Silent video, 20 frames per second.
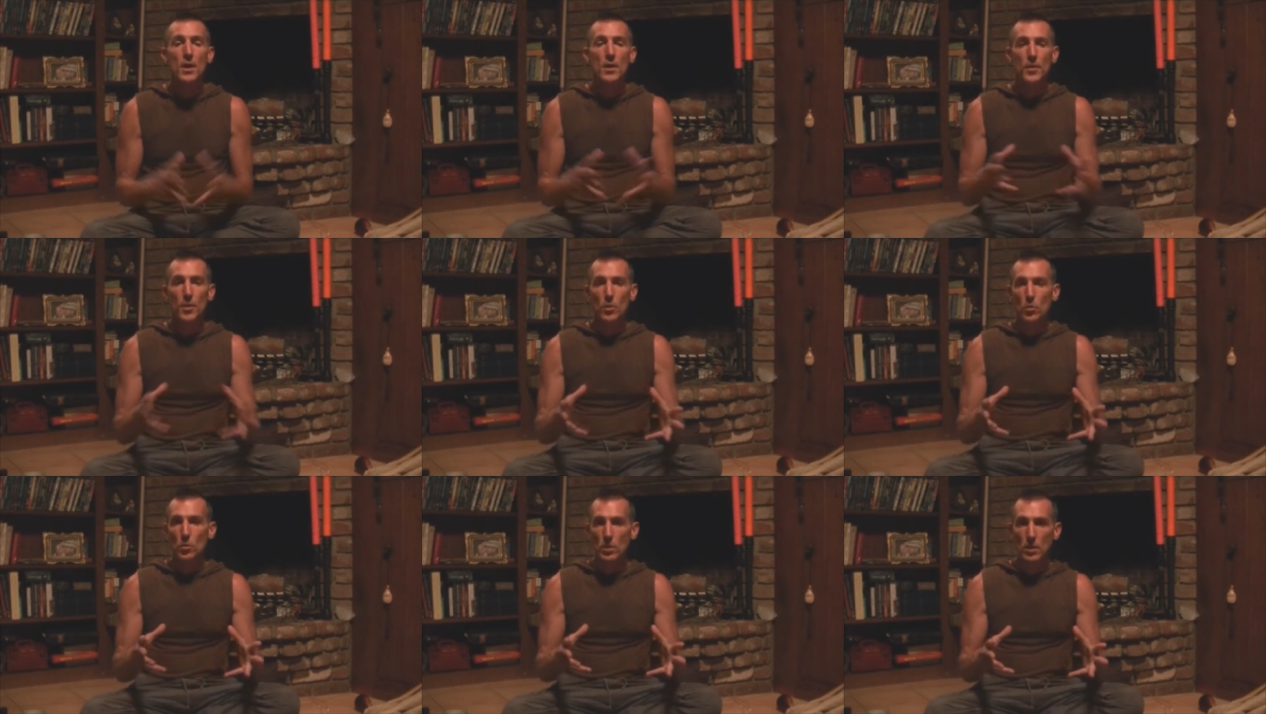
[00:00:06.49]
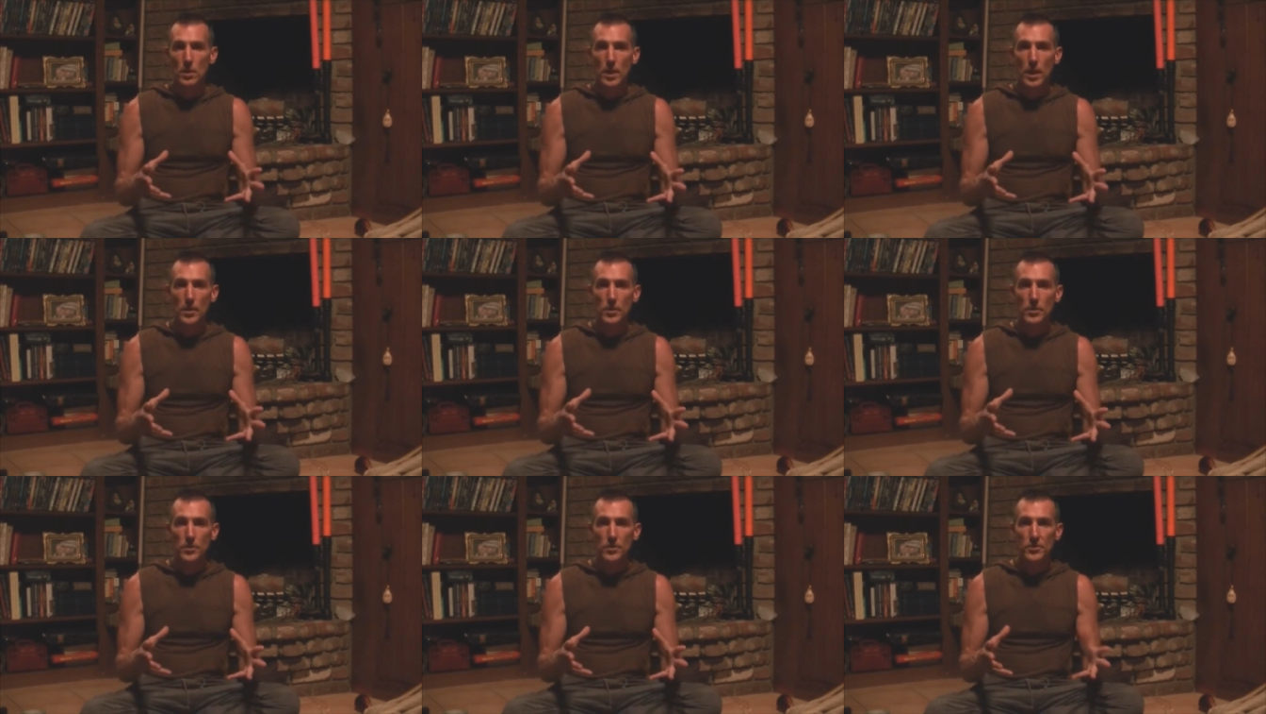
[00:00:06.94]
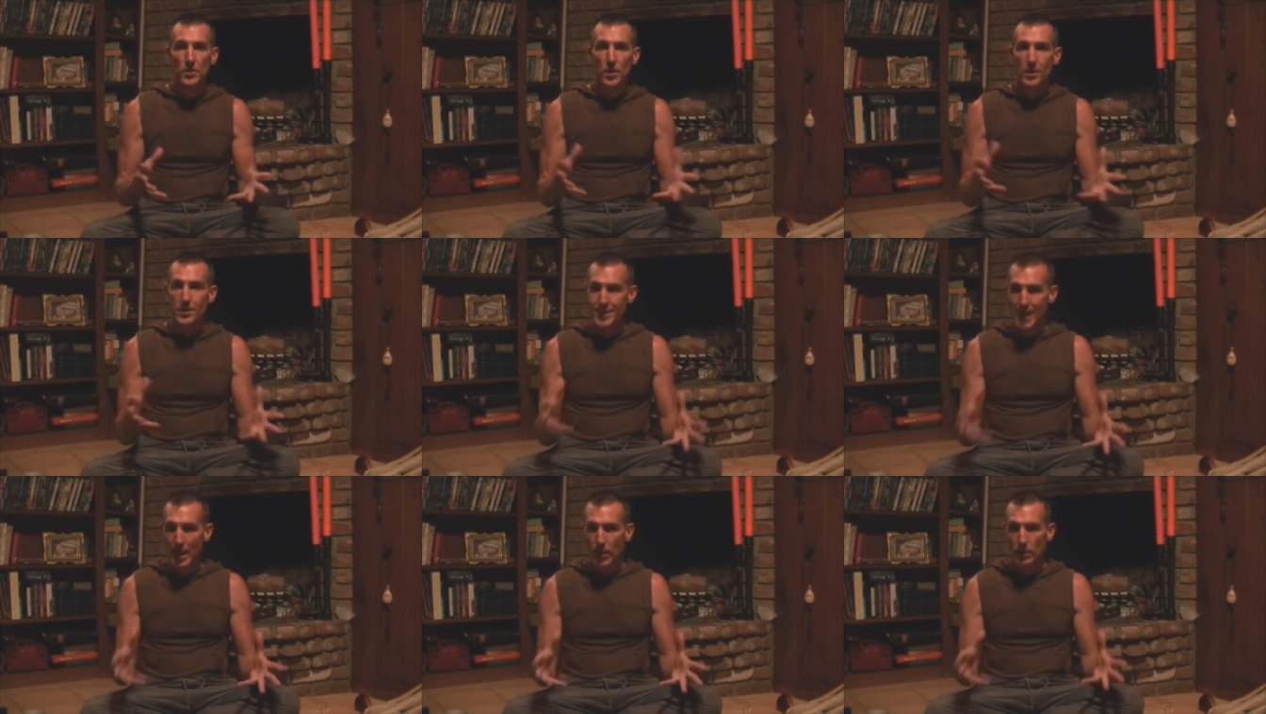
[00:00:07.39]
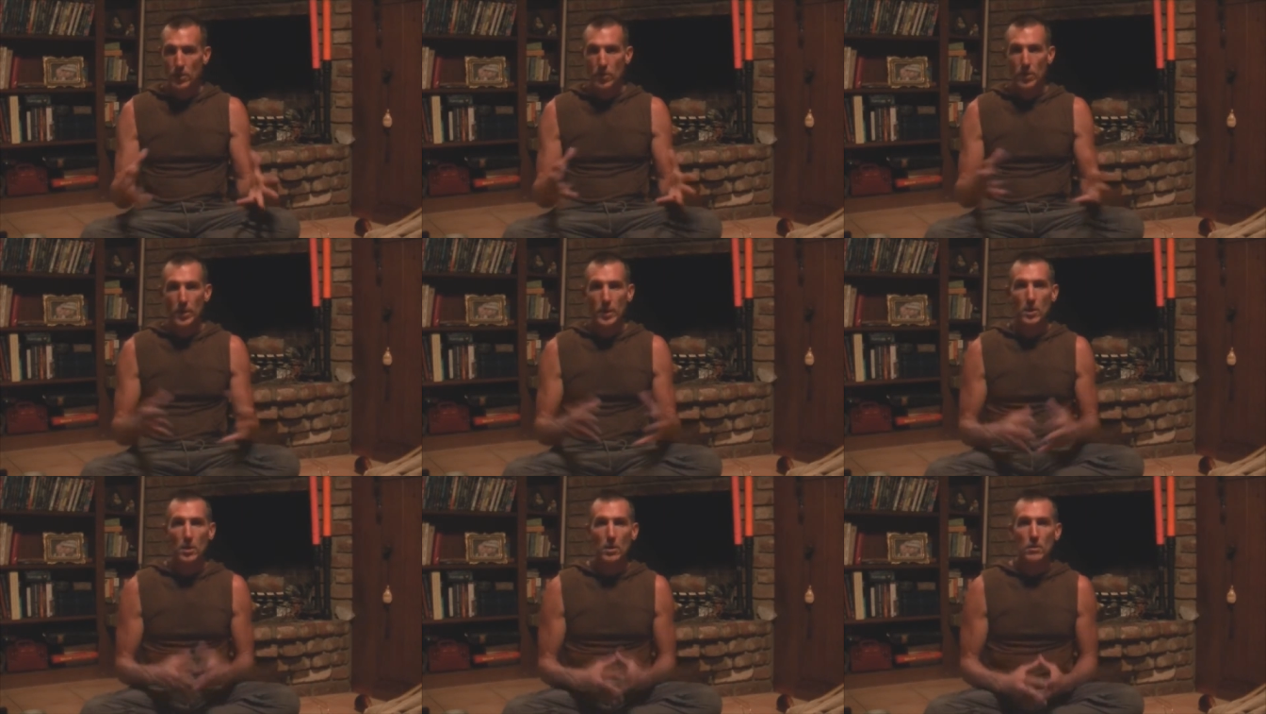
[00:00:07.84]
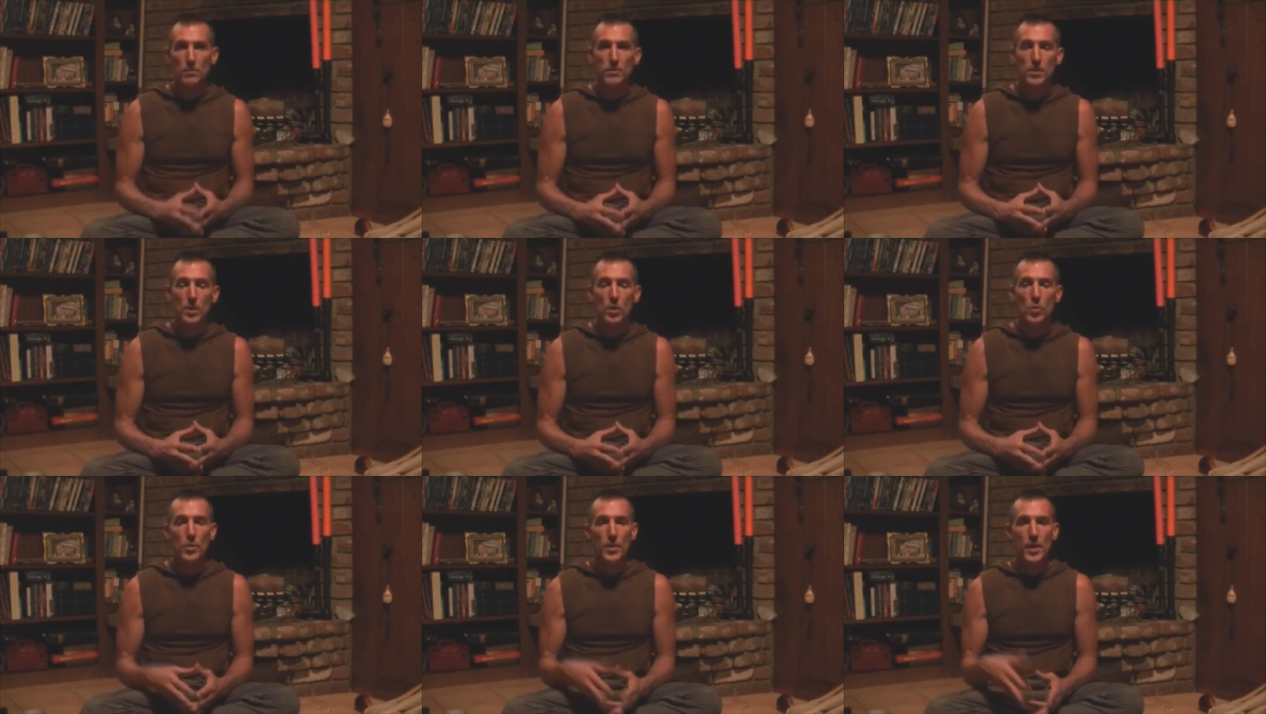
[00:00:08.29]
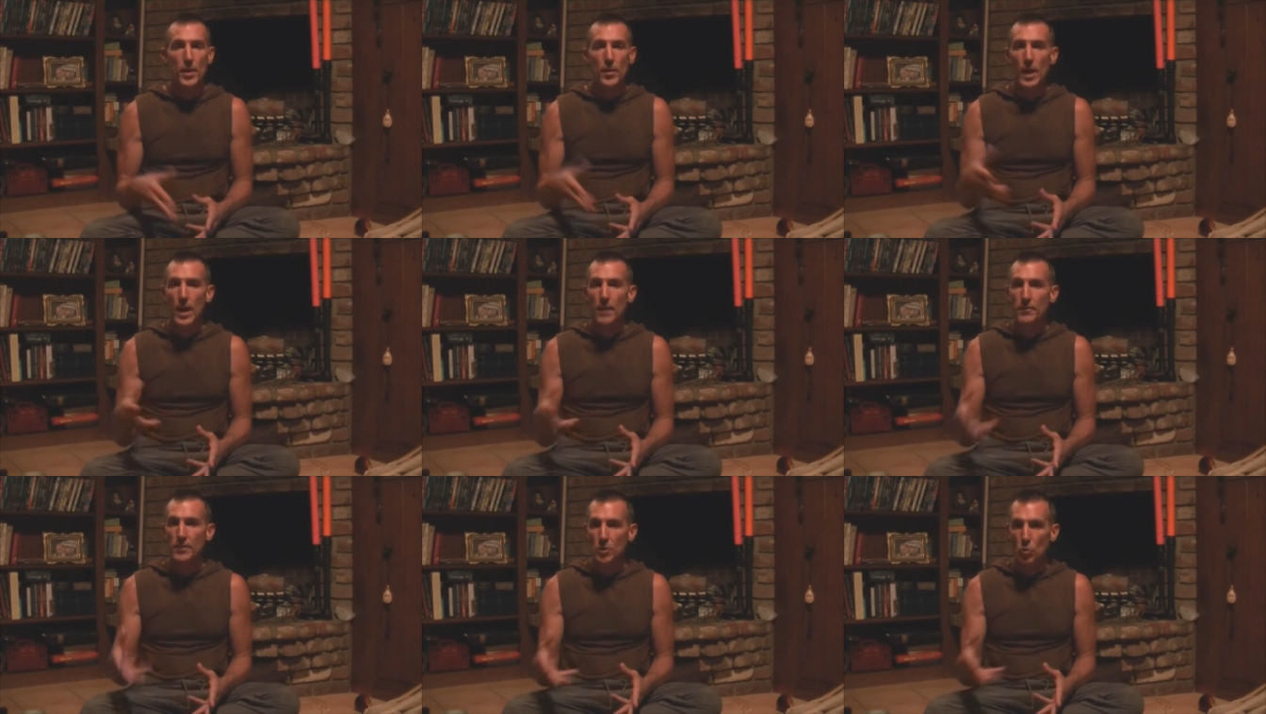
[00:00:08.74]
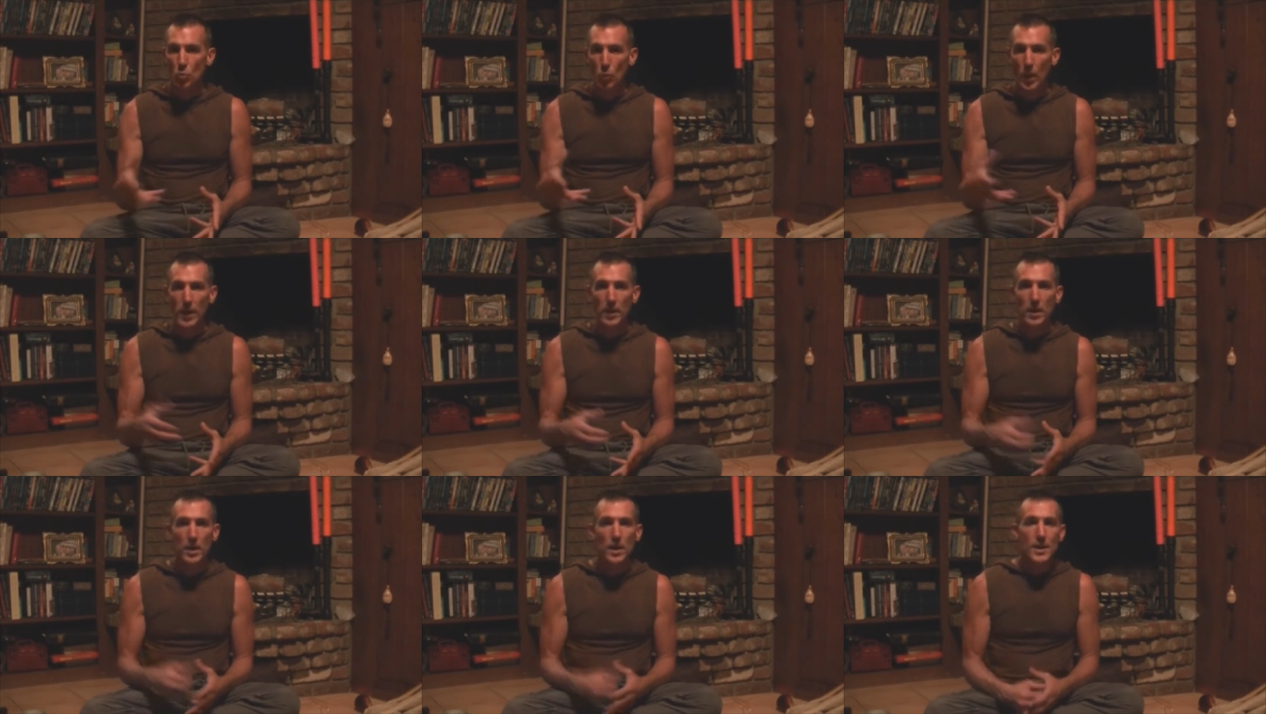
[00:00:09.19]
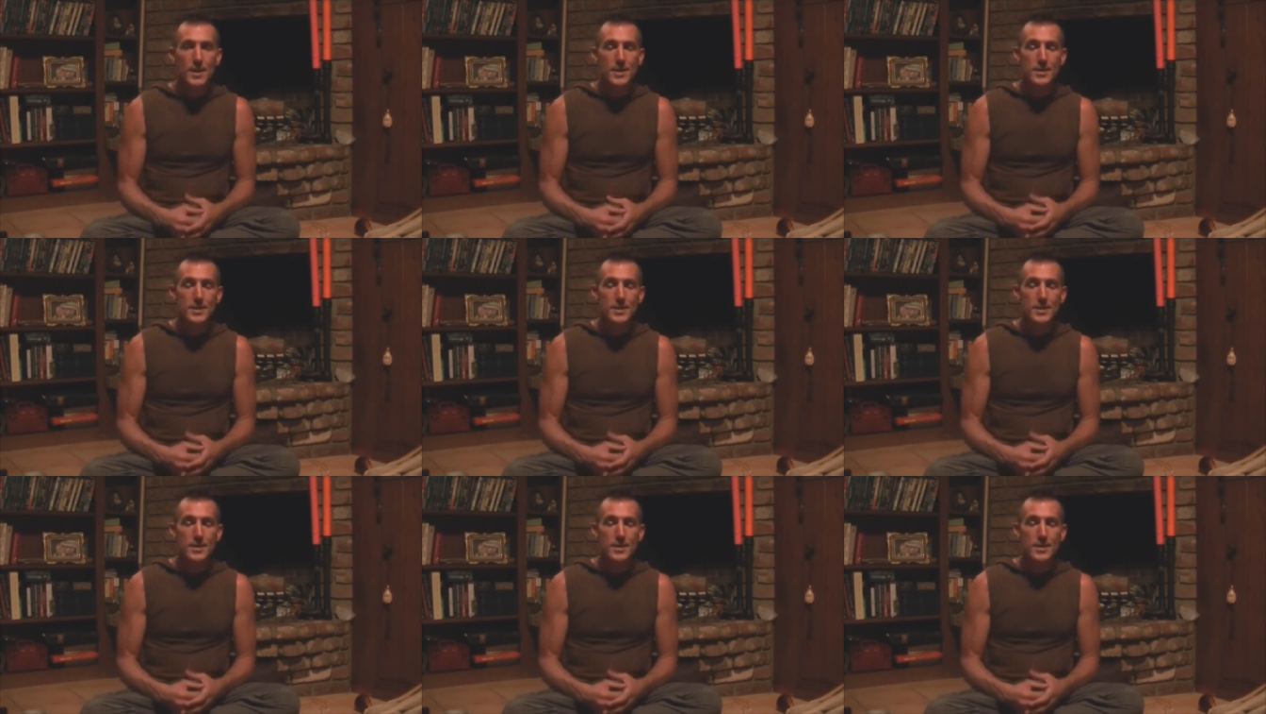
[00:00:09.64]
that will allow you to start downloading Kung Flow without having to wait